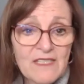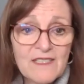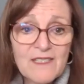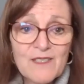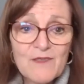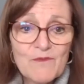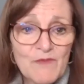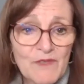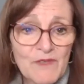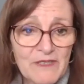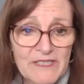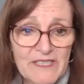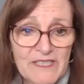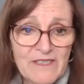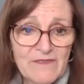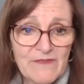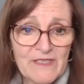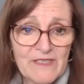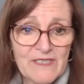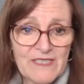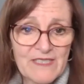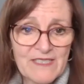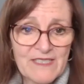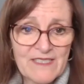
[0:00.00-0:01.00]
to believe
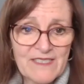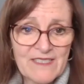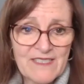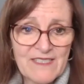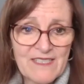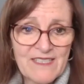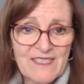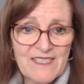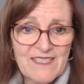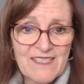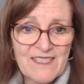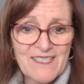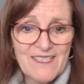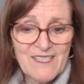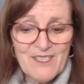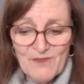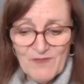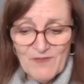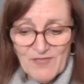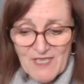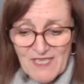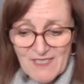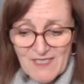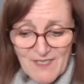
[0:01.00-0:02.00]
it. You
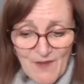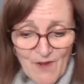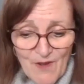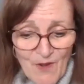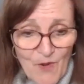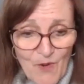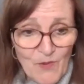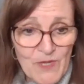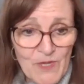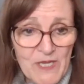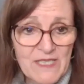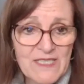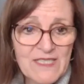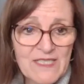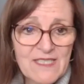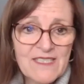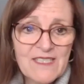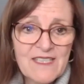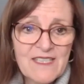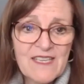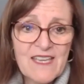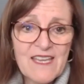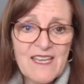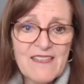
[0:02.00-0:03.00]
need to own it,
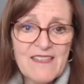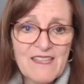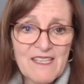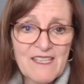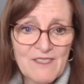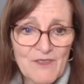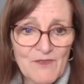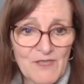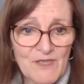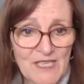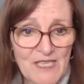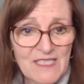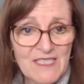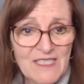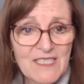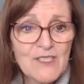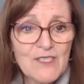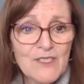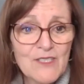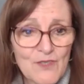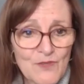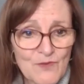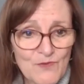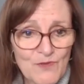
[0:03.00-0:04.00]
and then you need to
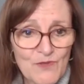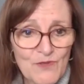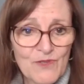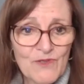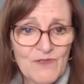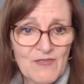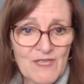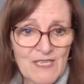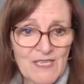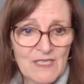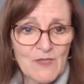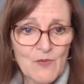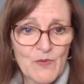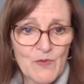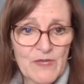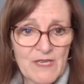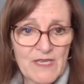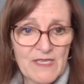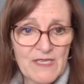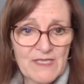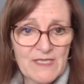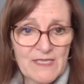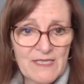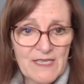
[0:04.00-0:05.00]
do good things with
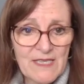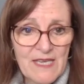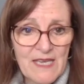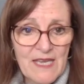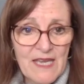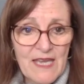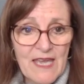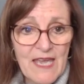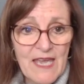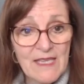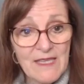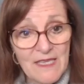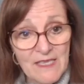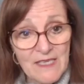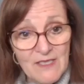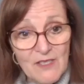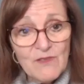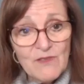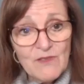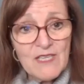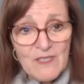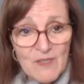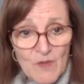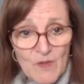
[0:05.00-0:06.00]
it. And then you
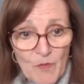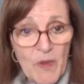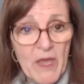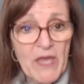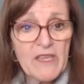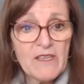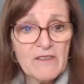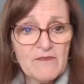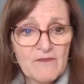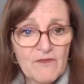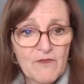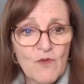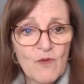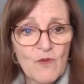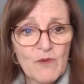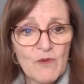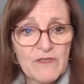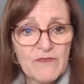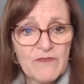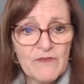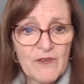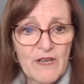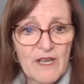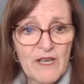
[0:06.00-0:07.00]
need to pay it forward
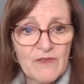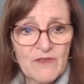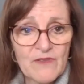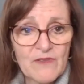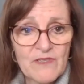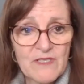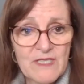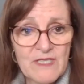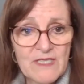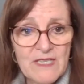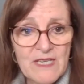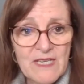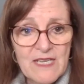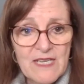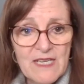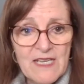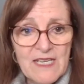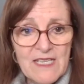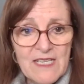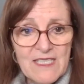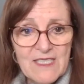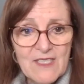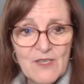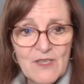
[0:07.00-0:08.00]
for others.
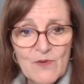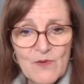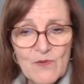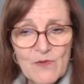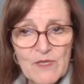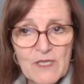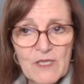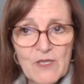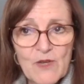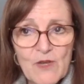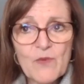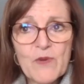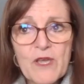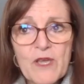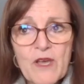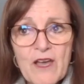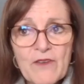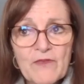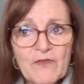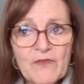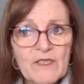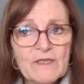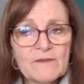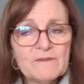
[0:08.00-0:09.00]
So, we
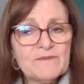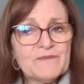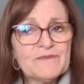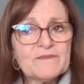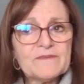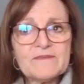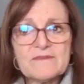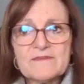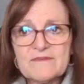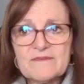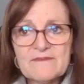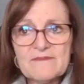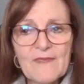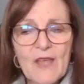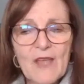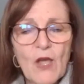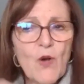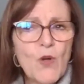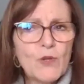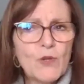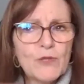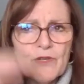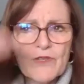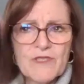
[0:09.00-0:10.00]
often
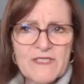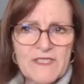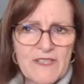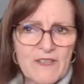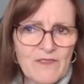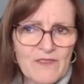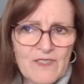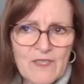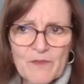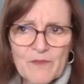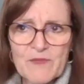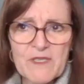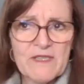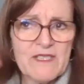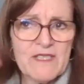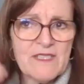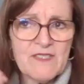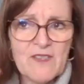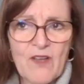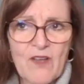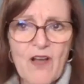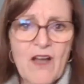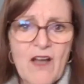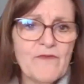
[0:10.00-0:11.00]
hold ourselves up to this
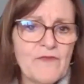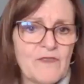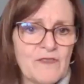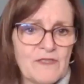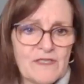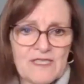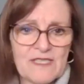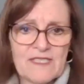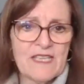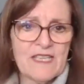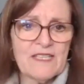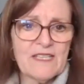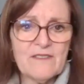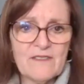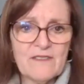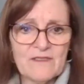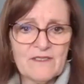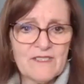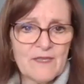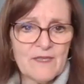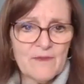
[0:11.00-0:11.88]
awful standard,